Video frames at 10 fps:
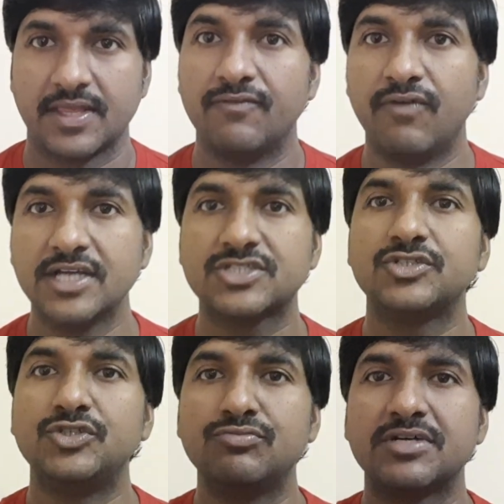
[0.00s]
First,
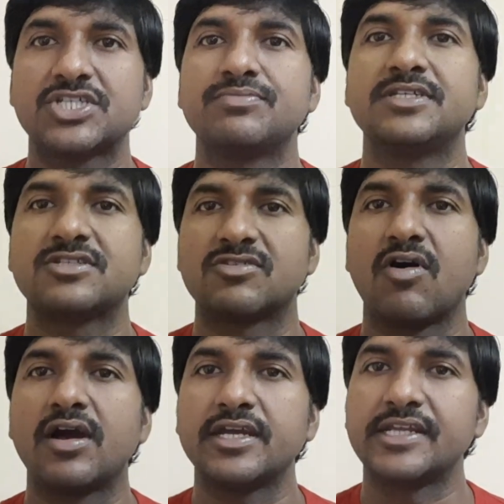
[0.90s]
you must be
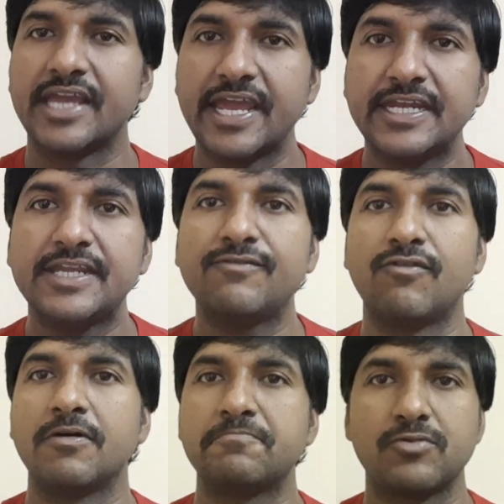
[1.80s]
strong in any
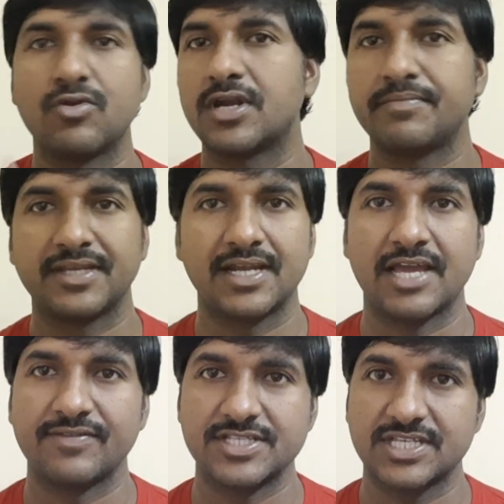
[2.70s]
one programming
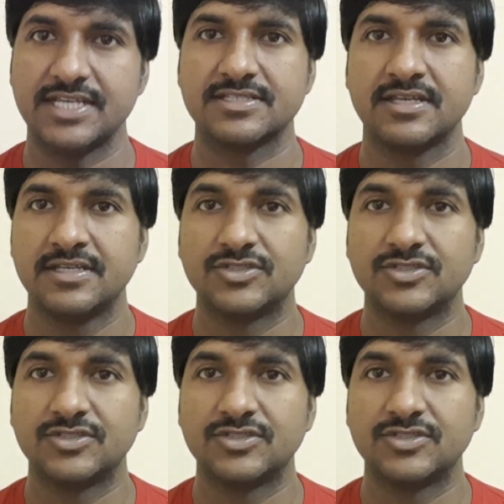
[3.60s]
language, guys.